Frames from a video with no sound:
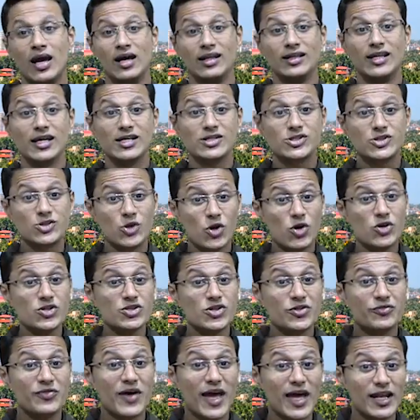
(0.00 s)
Their source
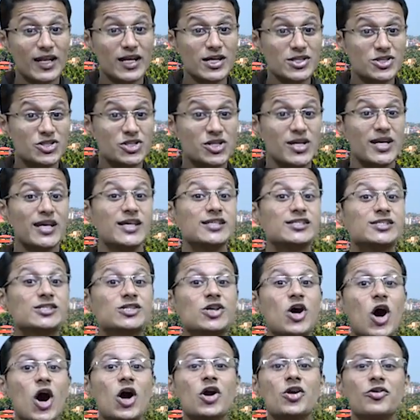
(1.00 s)
of energy is
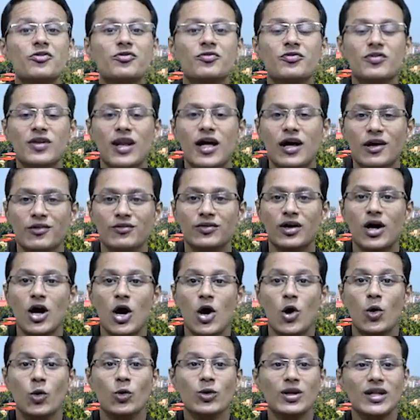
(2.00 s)
God of love,
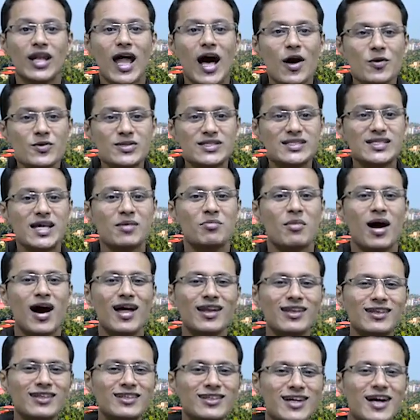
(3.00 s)
who loves them
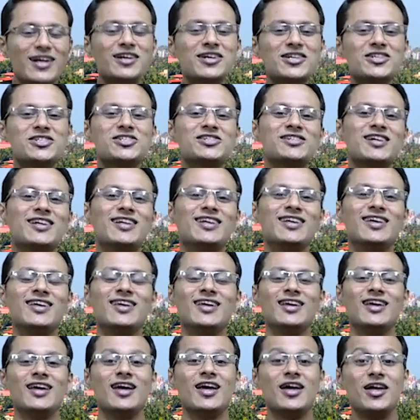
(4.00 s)

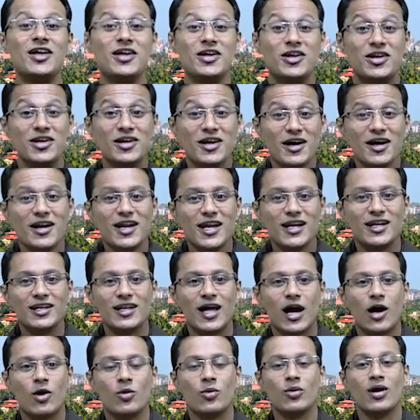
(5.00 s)
unconditionally here and
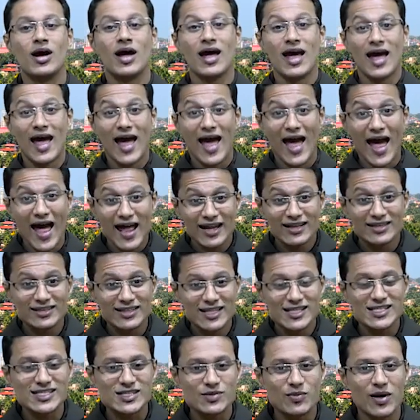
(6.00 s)
now at
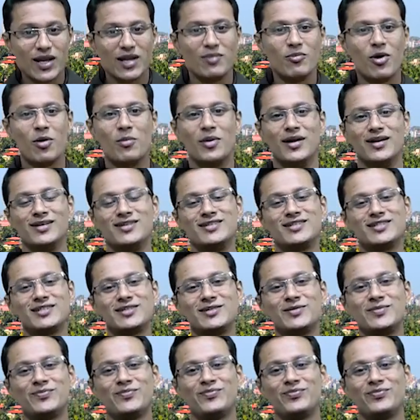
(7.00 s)
this very moment.